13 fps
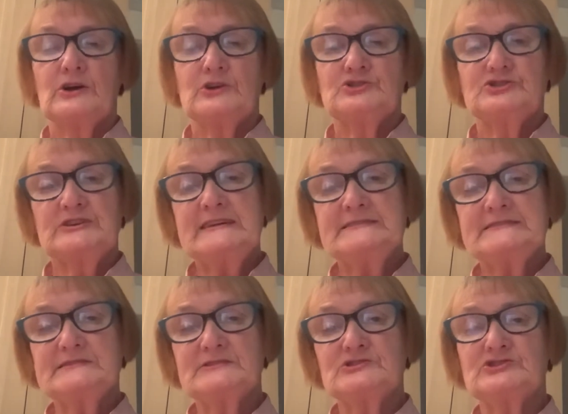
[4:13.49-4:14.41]

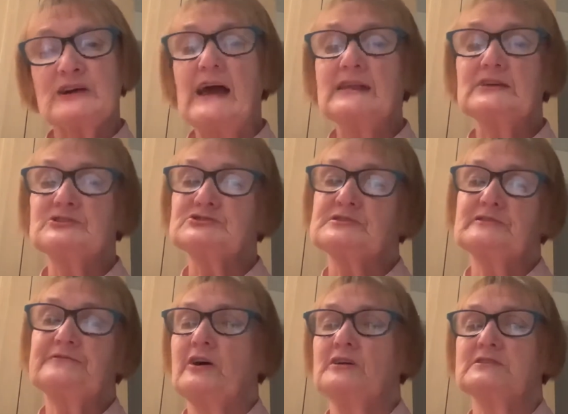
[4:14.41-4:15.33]
Jesus challenged the
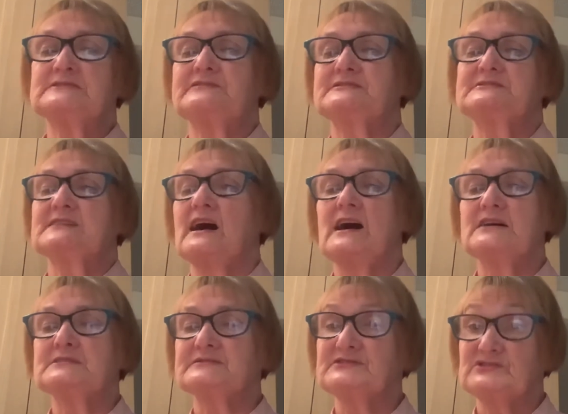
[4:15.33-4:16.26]
false facade
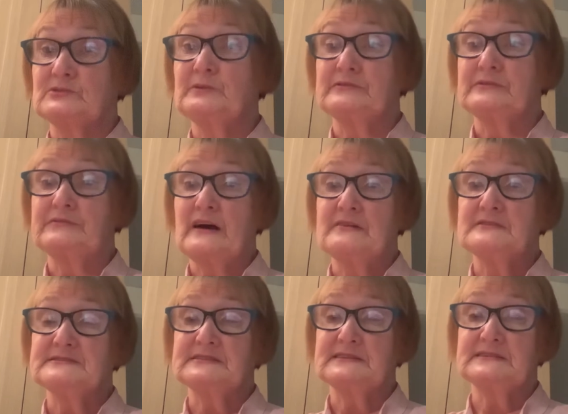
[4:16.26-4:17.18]
of some of the
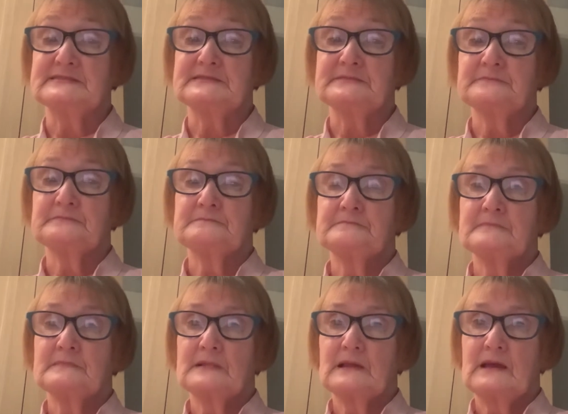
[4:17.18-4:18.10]
Pharisees,
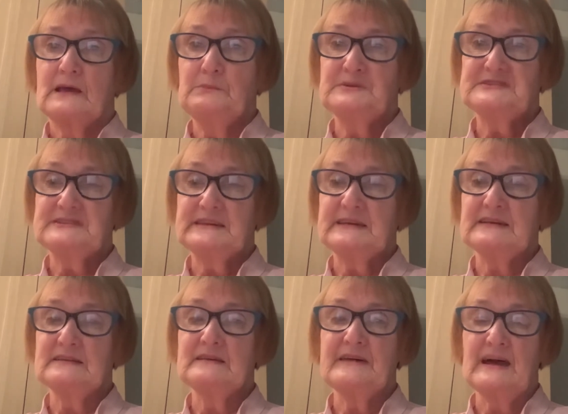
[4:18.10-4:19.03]
in
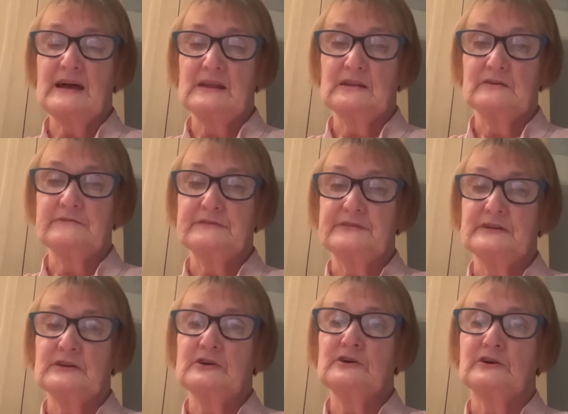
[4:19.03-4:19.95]
particular their love of the
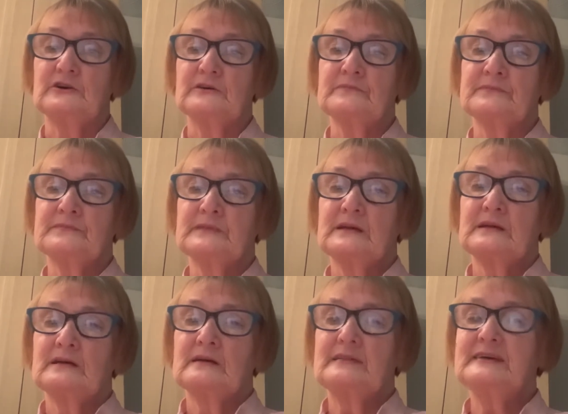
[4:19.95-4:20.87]
law,
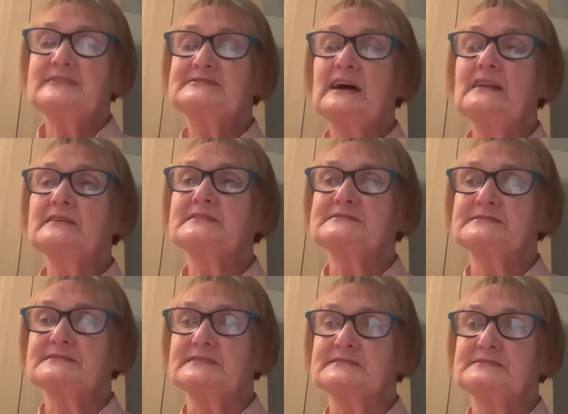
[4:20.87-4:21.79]
their
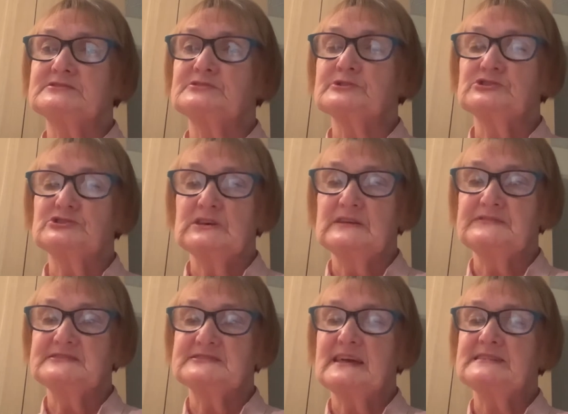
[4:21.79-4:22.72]
zealousness to achieve
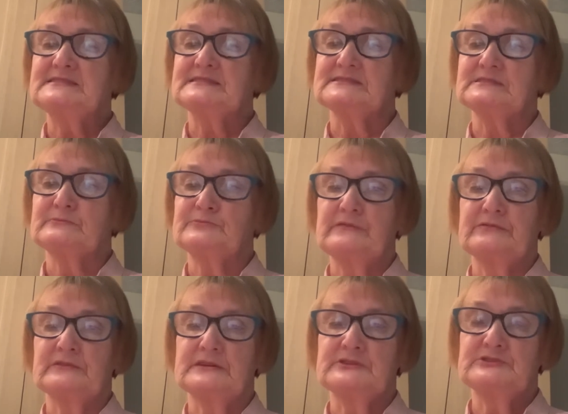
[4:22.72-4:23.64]
status and
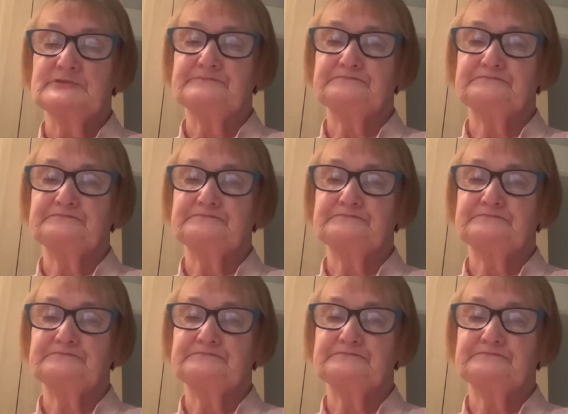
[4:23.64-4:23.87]
privilege.